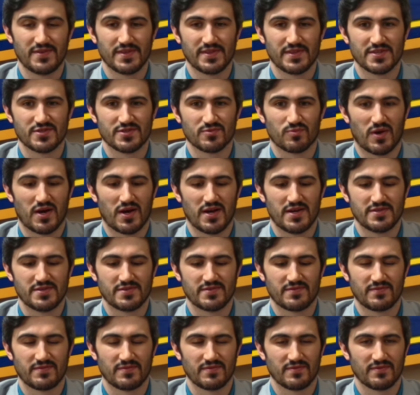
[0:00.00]

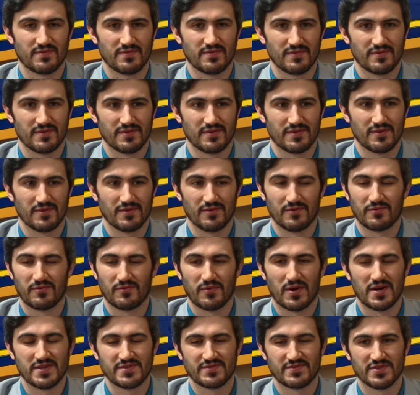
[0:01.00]
wise
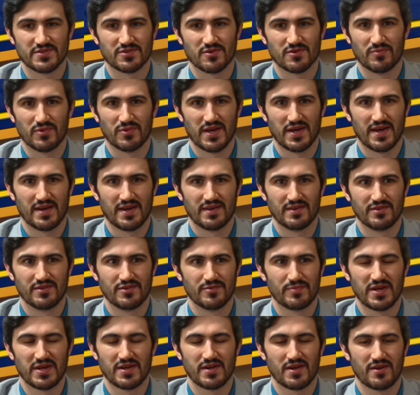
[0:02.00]
fiscal plan.
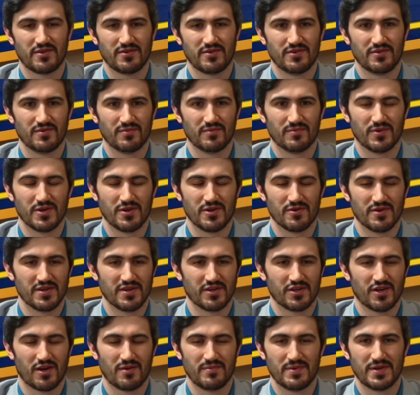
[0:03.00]
Depending on what your
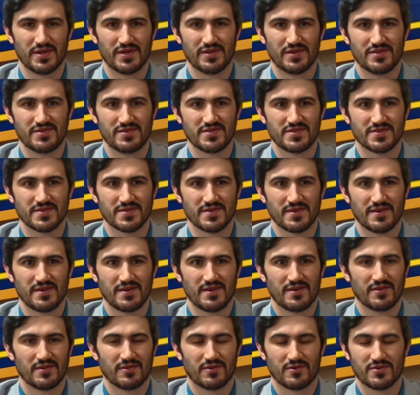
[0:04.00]
income is,
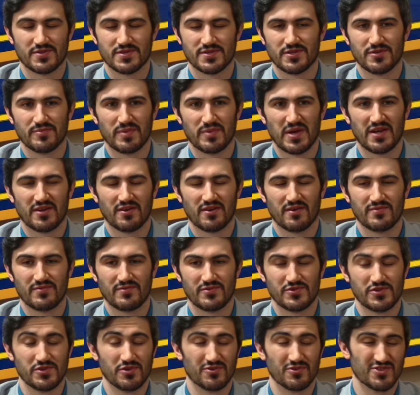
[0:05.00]
there's a debate of
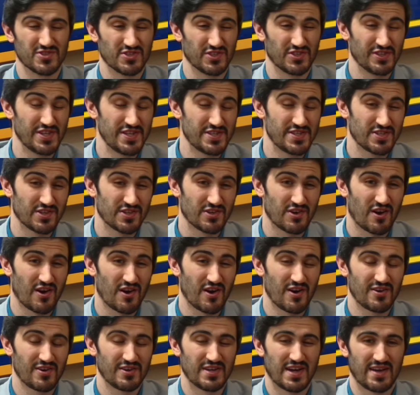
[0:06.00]
should you just lease a
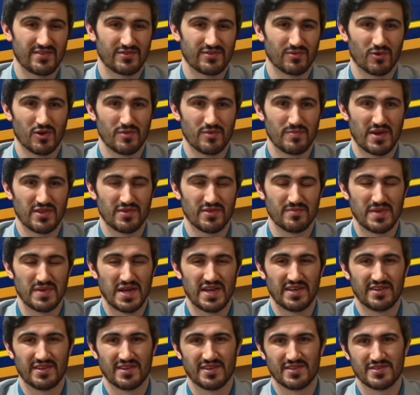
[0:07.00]
car and not have to worry about the
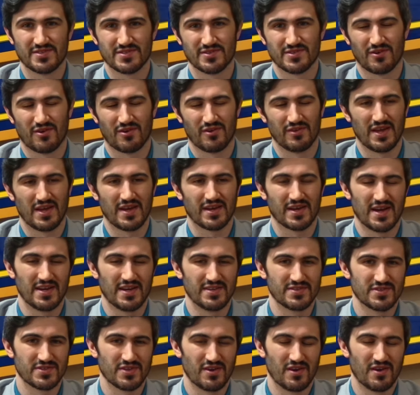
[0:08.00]
maintenance and all that kind
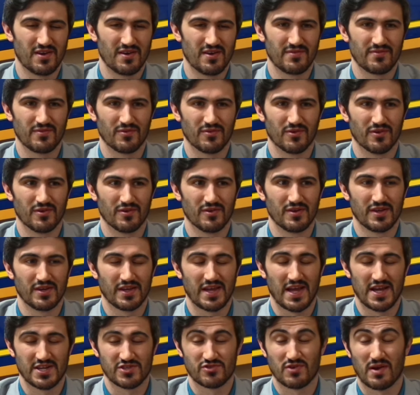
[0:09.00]
of stuff, or
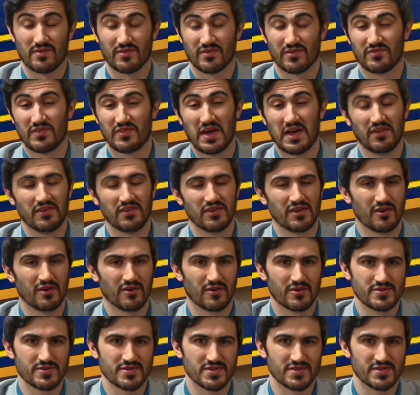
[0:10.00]
catastrophic
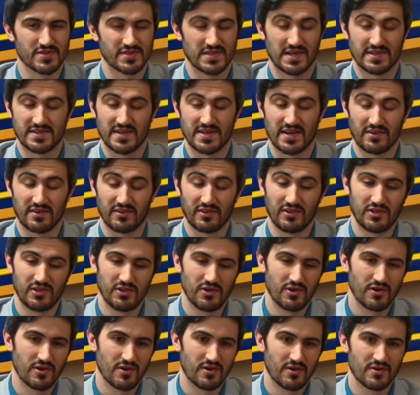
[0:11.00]
failures since it's not technically
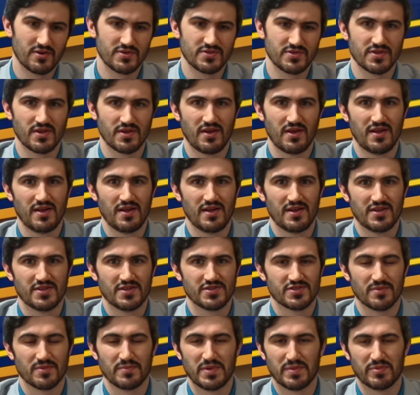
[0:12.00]
yours.
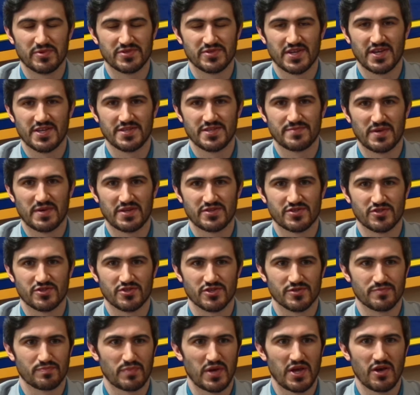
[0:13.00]
Some people say it's best to
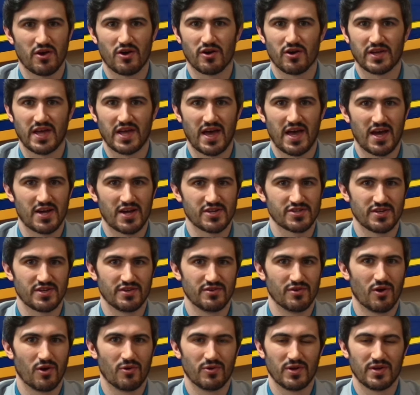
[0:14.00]
just pay all cash and
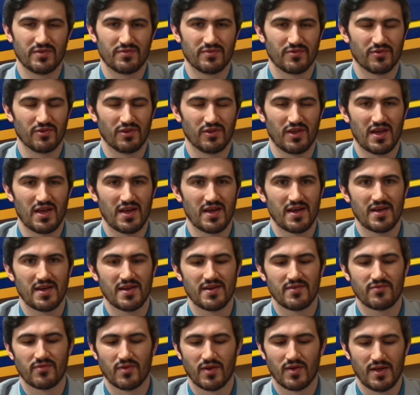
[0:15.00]
you own it for
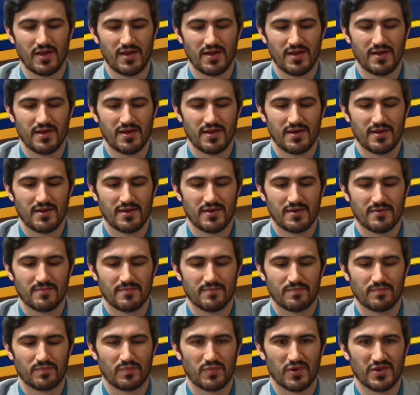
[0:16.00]
life.
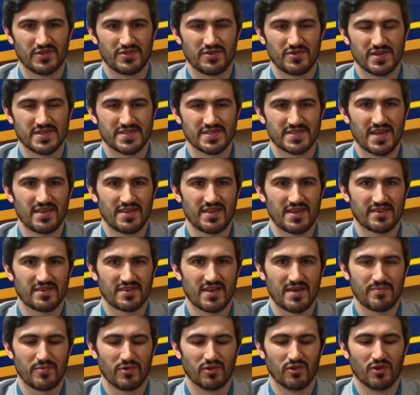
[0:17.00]
But to extend that
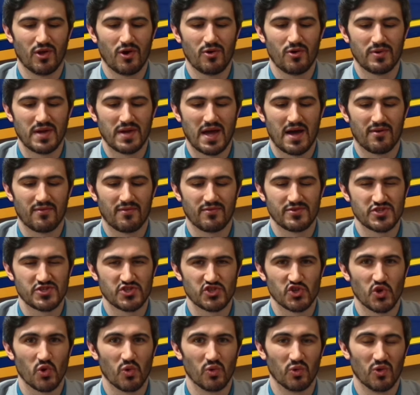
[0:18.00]
type of loan out
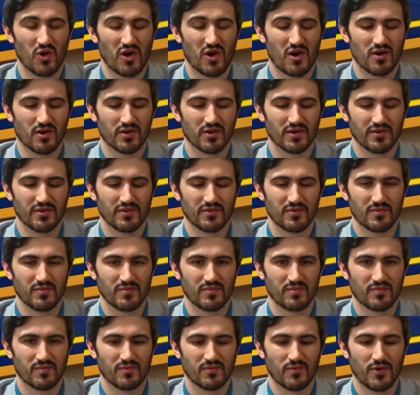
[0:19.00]
so long,
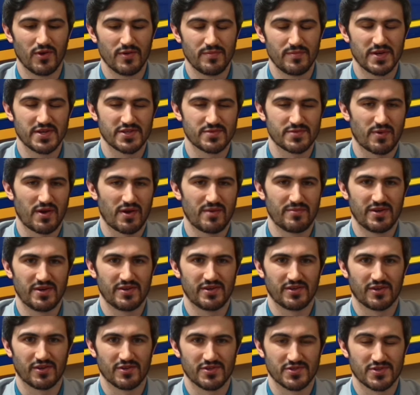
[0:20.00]
one of the biggest
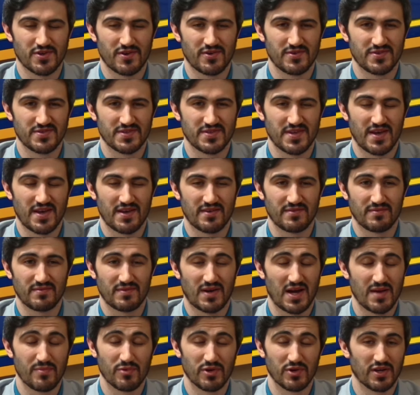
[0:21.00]
primary concerns that
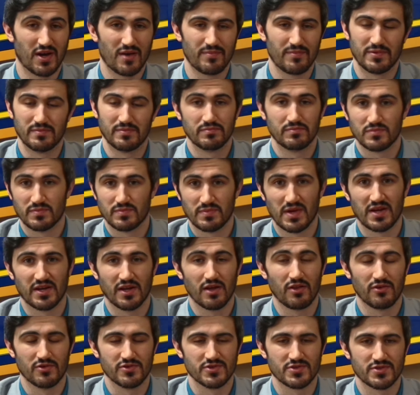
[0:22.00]
I bring up and many
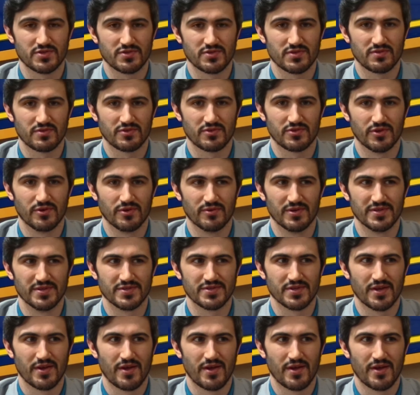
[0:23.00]
others do is